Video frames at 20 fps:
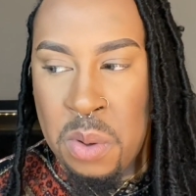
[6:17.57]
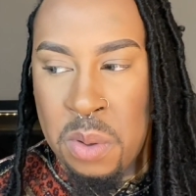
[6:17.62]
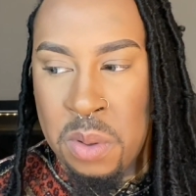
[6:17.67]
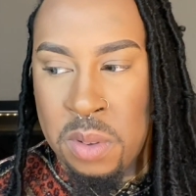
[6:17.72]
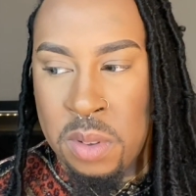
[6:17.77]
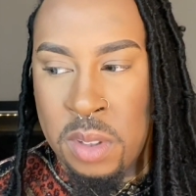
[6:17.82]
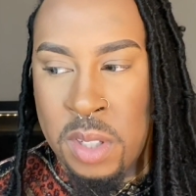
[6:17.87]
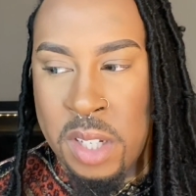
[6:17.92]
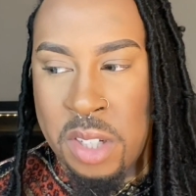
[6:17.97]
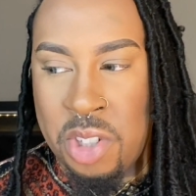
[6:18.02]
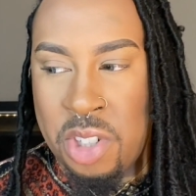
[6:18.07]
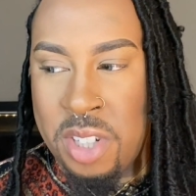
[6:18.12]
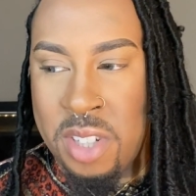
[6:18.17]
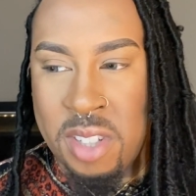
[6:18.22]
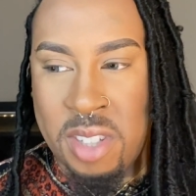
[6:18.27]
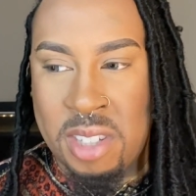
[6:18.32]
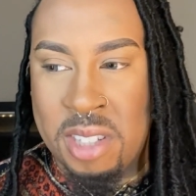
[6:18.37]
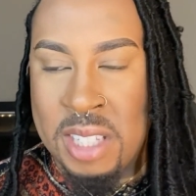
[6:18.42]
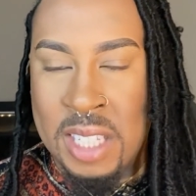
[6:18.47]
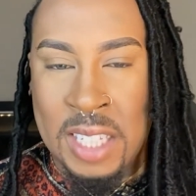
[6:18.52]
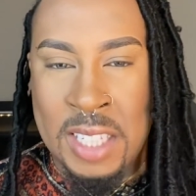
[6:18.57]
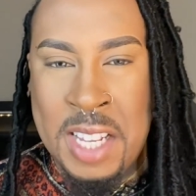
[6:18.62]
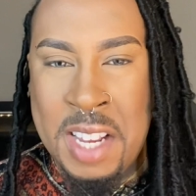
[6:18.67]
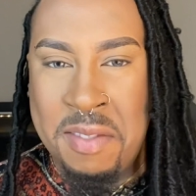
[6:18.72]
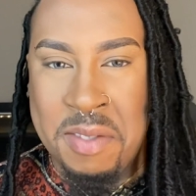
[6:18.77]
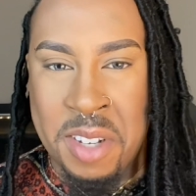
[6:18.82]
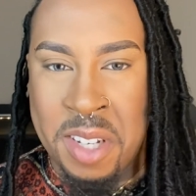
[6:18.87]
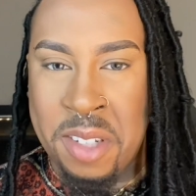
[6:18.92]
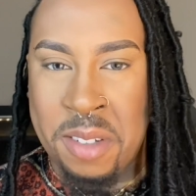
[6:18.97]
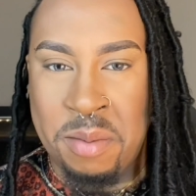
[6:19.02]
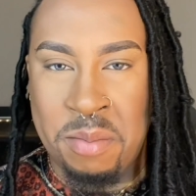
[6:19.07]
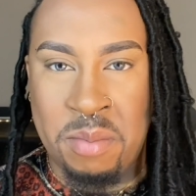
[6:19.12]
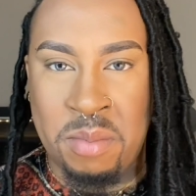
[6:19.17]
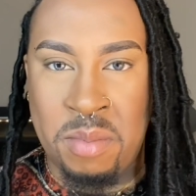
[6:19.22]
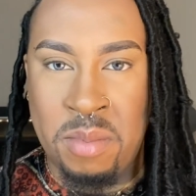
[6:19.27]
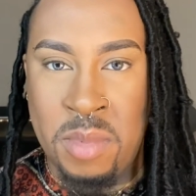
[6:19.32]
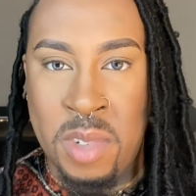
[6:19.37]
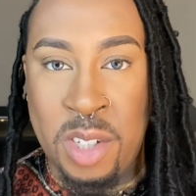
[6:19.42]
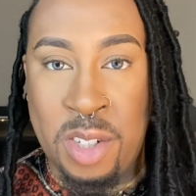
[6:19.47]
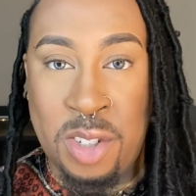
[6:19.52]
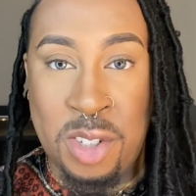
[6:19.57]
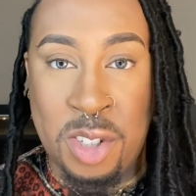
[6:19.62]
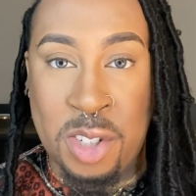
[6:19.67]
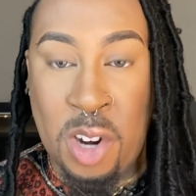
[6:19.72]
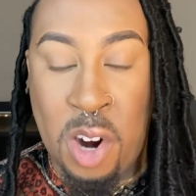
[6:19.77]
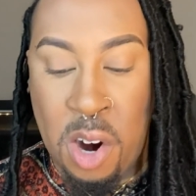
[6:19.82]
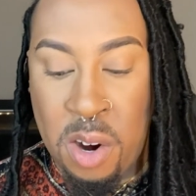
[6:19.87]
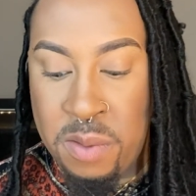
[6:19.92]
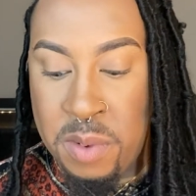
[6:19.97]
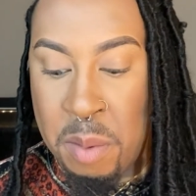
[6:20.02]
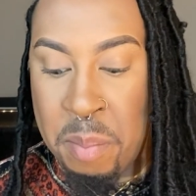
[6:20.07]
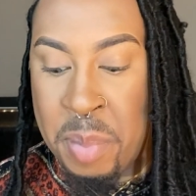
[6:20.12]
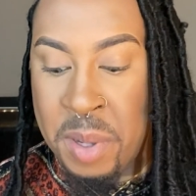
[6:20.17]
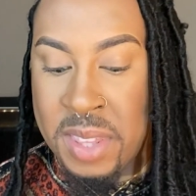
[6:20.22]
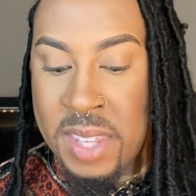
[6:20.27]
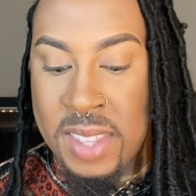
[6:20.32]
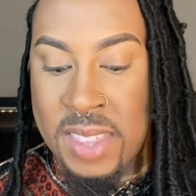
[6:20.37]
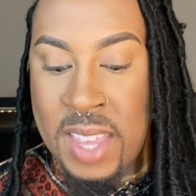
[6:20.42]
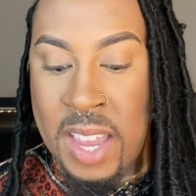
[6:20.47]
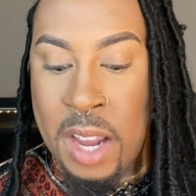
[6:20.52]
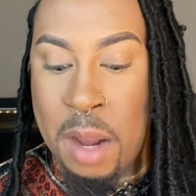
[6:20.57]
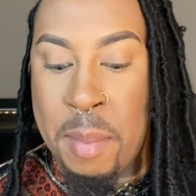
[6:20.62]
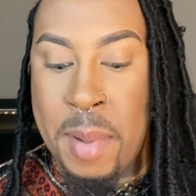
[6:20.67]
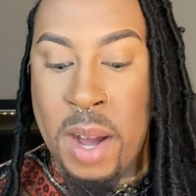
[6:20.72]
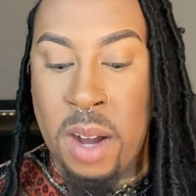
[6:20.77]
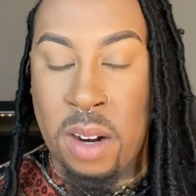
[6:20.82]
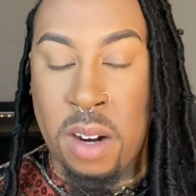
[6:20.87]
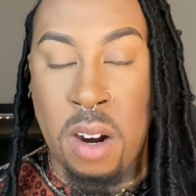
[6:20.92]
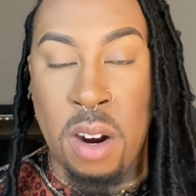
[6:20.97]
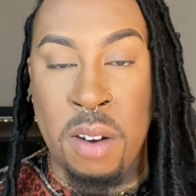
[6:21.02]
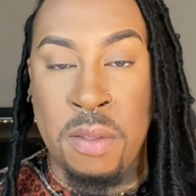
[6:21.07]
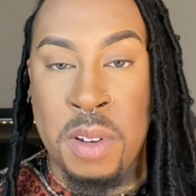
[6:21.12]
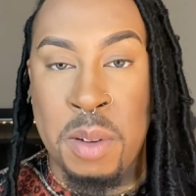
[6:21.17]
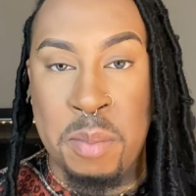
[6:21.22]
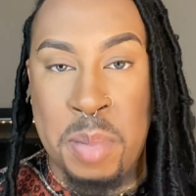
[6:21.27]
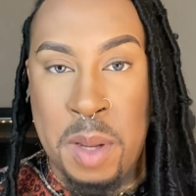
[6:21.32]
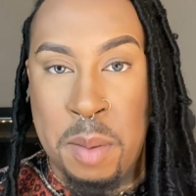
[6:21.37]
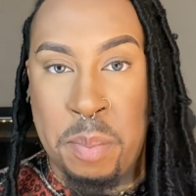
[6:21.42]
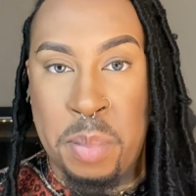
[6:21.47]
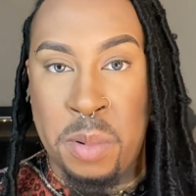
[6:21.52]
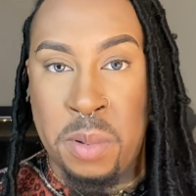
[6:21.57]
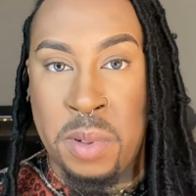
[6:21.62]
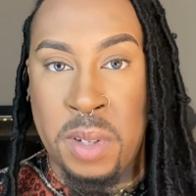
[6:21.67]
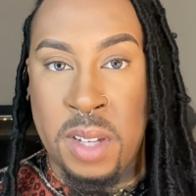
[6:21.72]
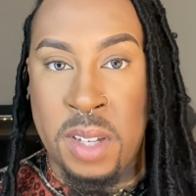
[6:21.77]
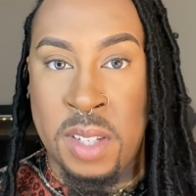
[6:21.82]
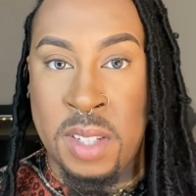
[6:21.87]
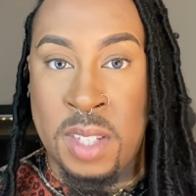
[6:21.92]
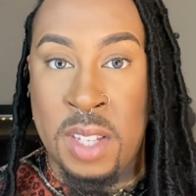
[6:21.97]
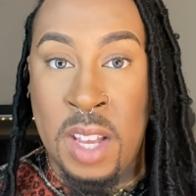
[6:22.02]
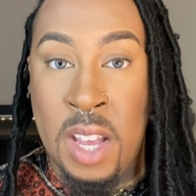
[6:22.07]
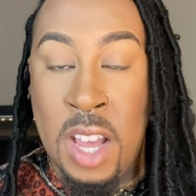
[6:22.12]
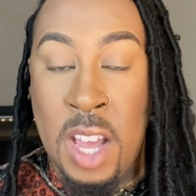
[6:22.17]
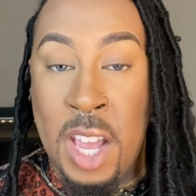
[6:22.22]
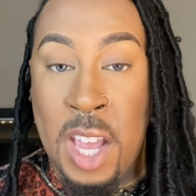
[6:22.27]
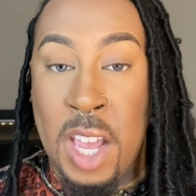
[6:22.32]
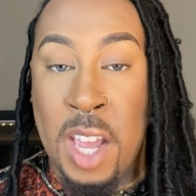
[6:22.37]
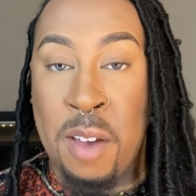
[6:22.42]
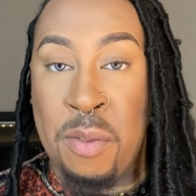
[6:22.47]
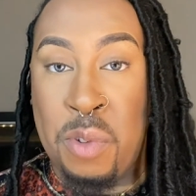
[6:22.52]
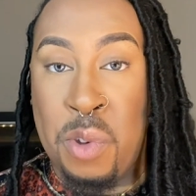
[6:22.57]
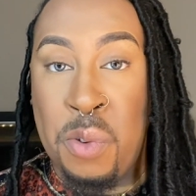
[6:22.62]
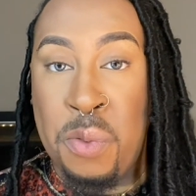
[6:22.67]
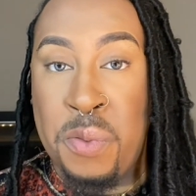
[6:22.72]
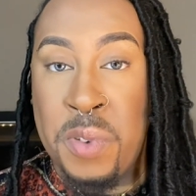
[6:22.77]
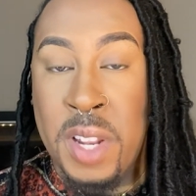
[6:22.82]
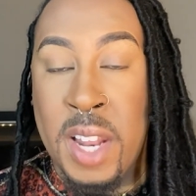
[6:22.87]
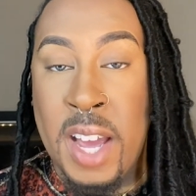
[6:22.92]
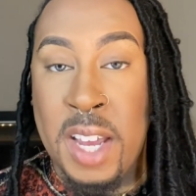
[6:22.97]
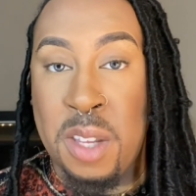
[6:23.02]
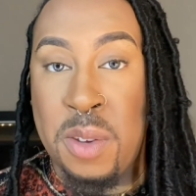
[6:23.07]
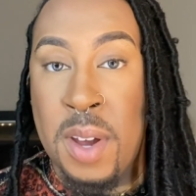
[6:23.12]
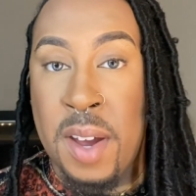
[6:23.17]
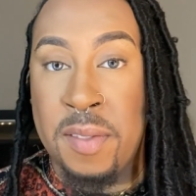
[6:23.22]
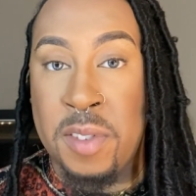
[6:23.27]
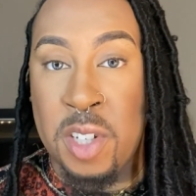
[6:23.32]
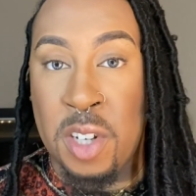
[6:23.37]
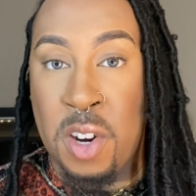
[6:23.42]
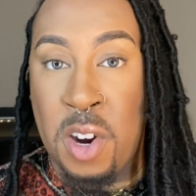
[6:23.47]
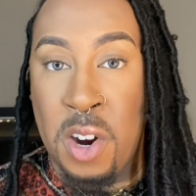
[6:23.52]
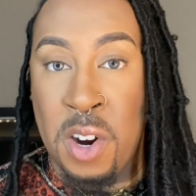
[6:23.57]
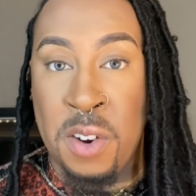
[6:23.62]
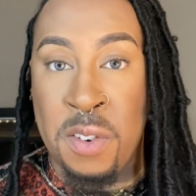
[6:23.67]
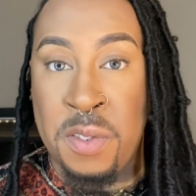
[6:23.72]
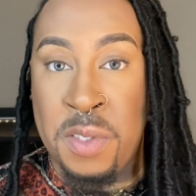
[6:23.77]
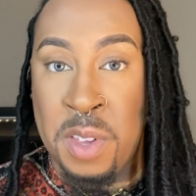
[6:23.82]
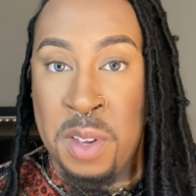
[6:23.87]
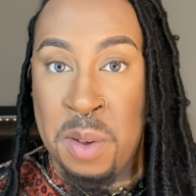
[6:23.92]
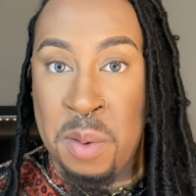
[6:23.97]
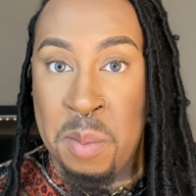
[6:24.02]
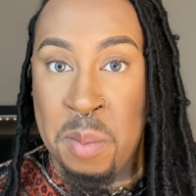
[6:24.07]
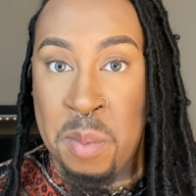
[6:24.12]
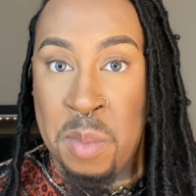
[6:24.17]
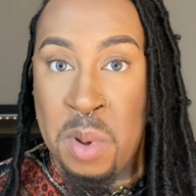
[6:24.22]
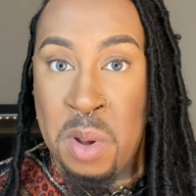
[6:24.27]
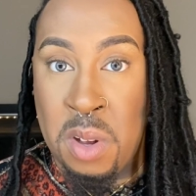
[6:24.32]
let's just leave it. Let's just curve it. But the thing about curving people is if you feel like you have to curve them